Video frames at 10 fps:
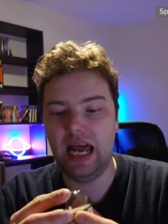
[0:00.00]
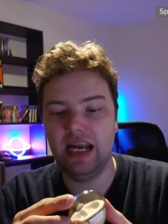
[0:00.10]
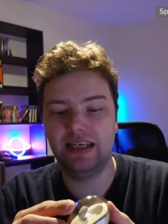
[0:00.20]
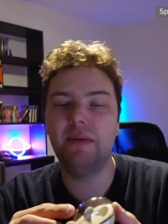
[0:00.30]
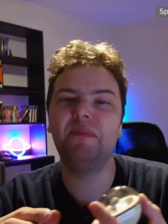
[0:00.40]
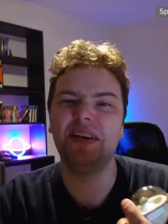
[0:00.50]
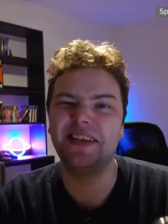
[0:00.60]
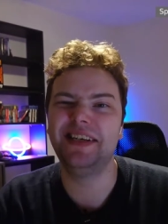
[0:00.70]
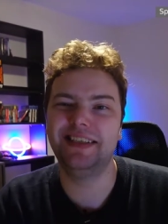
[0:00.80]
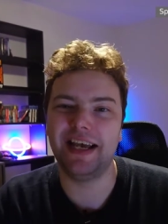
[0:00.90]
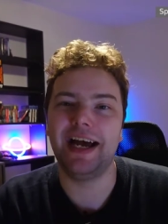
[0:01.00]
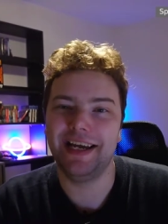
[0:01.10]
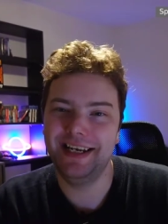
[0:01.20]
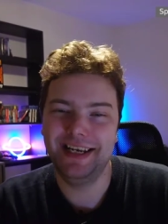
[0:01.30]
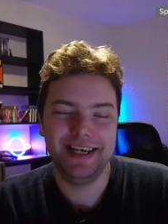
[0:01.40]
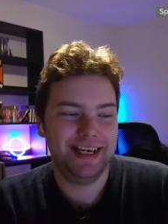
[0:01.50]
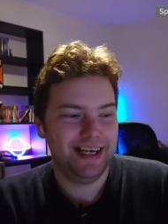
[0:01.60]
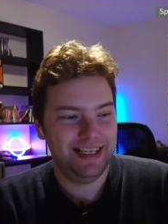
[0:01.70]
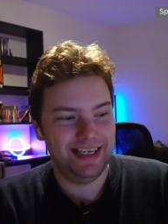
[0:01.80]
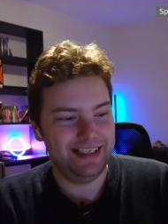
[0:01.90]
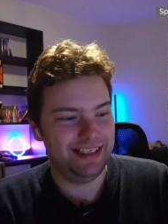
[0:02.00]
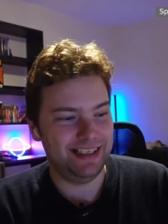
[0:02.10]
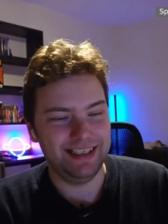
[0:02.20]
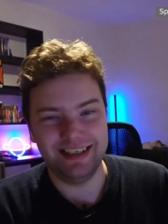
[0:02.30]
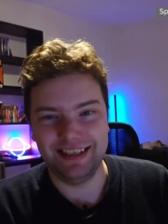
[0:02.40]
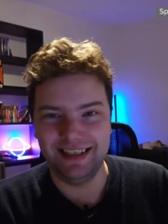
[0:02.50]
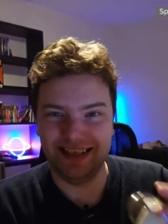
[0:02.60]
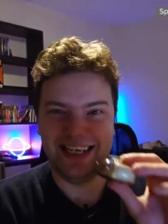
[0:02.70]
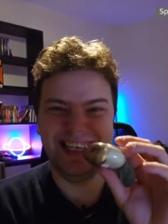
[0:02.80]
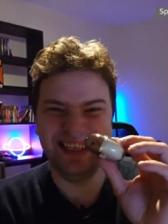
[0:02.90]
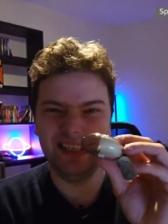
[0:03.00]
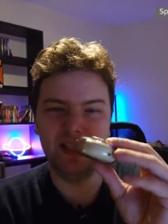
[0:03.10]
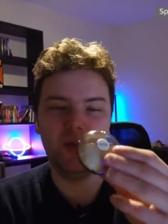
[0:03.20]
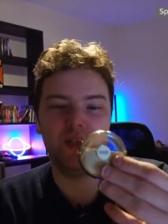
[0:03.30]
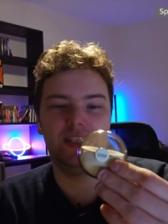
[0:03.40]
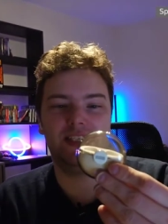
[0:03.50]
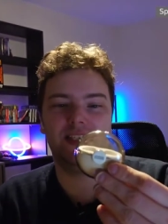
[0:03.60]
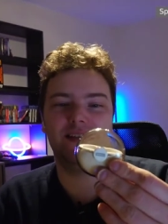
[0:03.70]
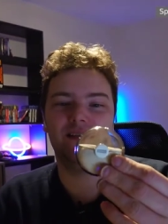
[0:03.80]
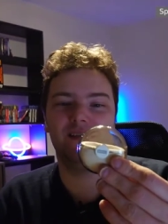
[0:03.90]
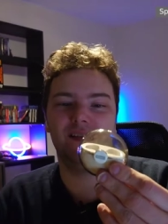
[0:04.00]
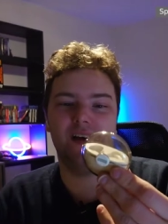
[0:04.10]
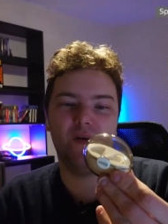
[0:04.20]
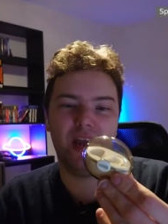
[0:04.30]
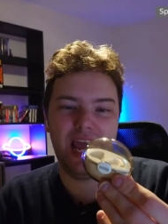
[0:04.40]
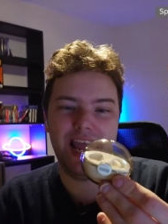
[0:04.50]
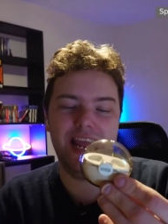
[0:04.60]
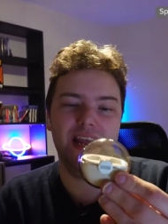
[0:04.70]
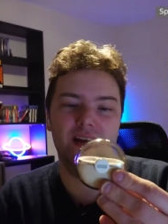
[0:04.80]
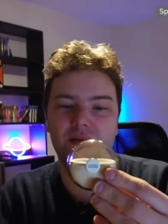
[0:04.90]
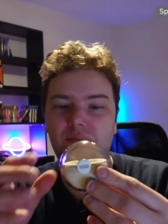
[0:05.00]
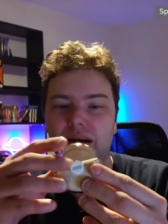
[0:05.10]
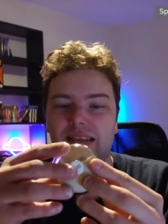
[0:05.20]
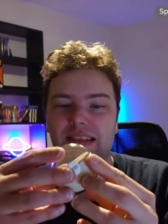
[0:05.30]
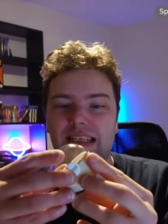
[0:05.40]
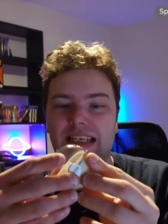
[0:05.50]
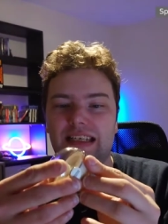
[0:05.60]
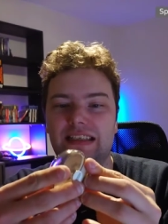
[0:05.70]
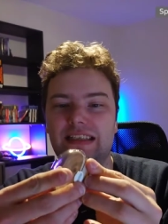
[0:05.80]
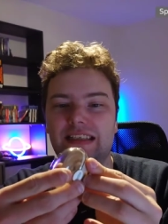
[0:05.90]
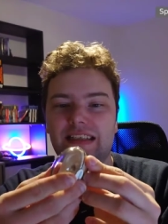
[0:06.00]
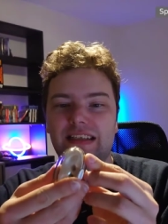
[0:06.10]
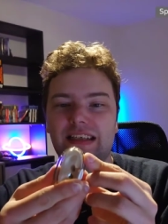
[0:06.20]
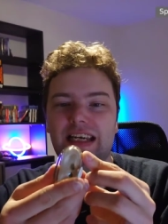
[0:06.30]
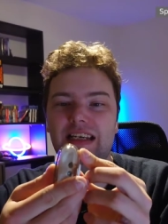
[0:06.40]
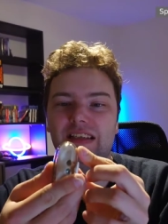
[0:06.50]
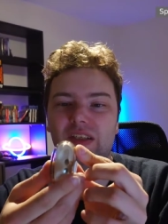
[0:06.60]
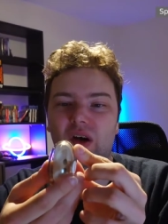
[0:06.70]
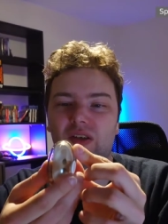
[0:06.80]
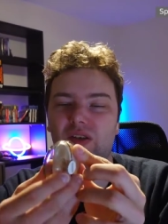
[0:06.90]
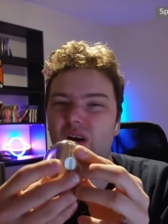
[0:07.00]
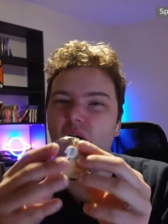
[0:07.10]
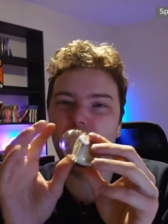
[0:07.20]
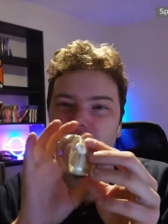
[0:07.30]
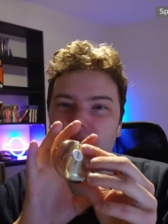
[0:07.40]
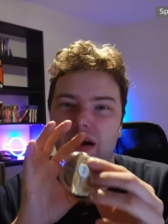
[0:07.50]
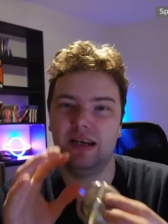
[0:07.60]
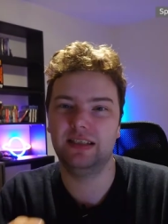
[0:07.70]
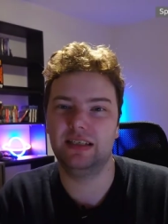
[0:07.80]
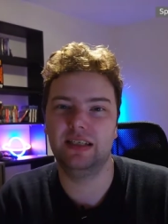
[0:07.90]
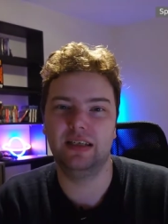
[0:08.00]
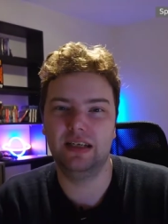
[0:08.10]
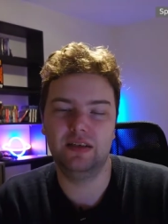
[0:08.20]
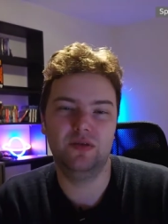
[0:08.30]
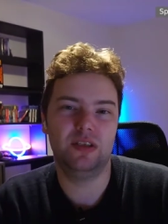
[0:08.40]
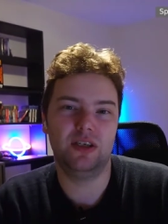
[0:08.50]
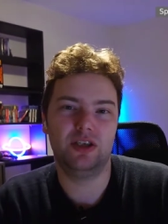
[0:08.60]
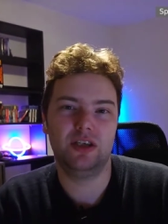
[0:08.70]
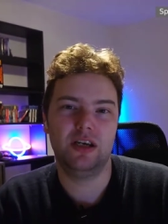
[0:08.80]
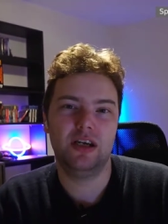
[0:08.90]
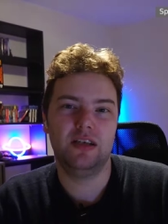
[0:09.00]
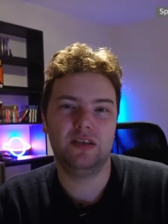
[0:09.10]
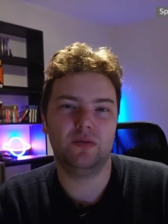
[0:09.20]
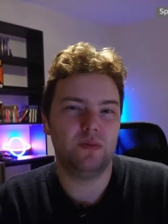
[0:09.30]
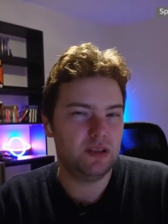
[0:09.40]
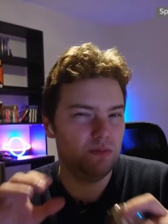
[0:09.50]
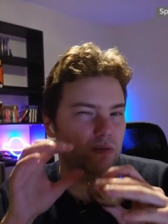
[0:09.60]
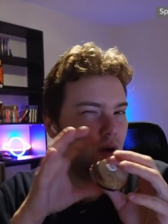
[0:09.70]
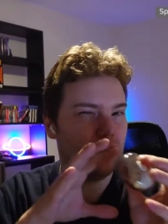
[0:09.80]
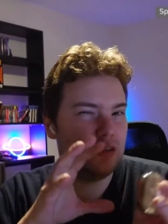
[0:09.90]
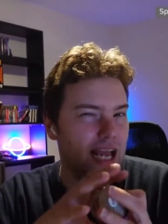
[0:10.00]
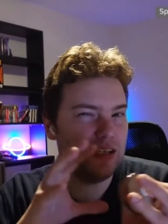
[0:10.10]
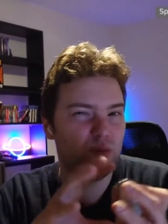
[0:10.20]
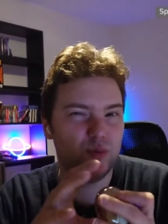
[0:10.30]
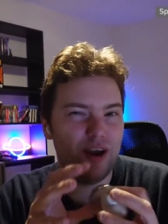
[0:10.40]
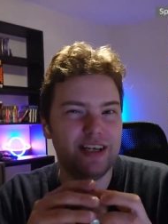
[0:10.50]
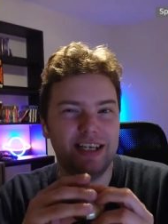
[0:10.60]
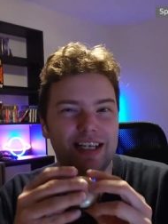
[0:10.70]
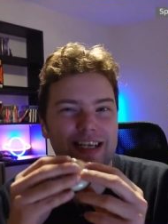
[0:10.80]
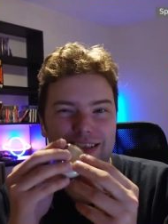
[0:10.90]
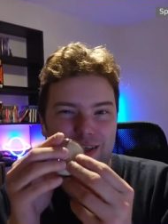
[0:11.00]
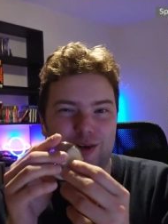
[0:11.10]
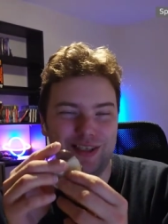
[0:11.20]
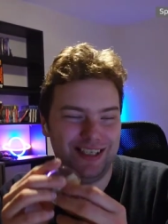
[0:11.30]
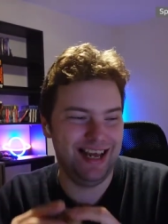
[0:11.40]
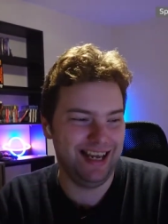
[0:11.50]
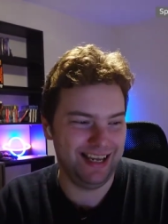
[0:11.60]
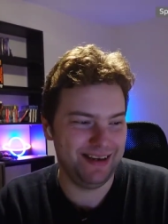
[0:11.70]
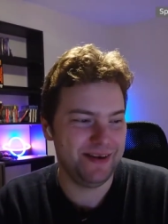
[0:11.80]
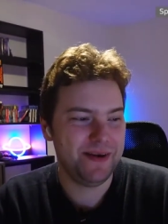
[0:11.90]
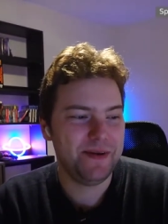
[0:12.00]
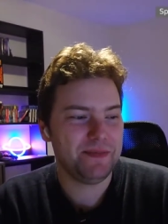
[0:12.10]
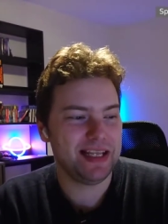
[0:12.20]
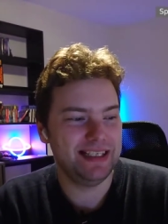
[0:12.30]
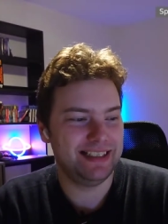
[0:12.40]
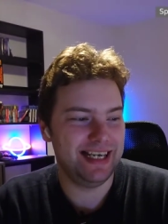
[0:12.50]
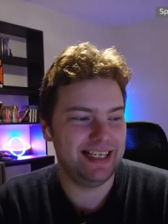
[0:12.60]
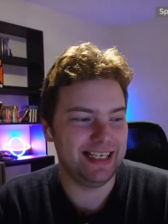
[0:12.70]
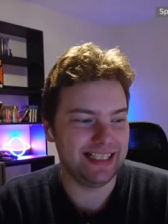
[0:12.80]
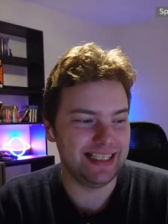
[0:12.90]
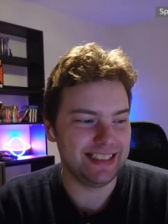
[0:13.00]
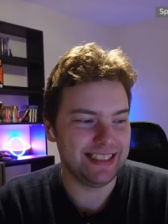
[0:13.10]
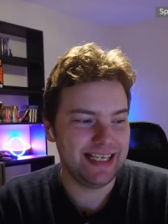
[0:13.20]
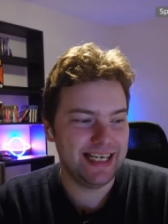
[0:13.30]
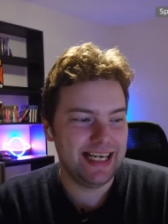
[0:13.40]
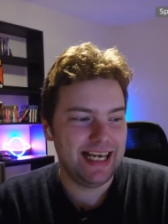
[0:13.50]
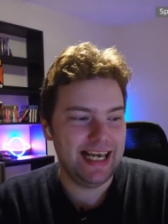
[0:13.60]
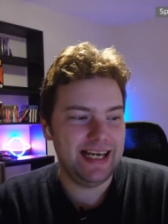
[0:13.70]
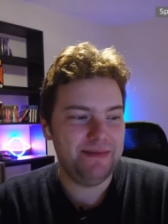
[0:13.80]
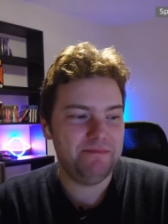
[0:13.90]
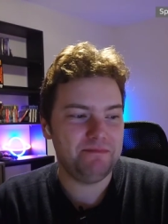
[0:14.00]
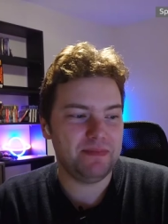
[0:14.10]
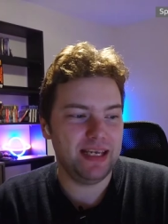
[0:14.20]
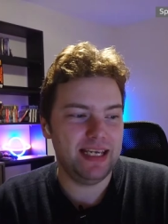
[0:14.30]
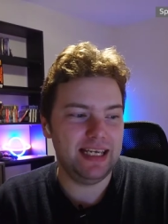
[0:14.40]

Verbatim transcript: an attempted design that uh, looks okay, but it's, it is not optimized in, in usage. So it's not as practical as it looks like, let's say it like this. Um,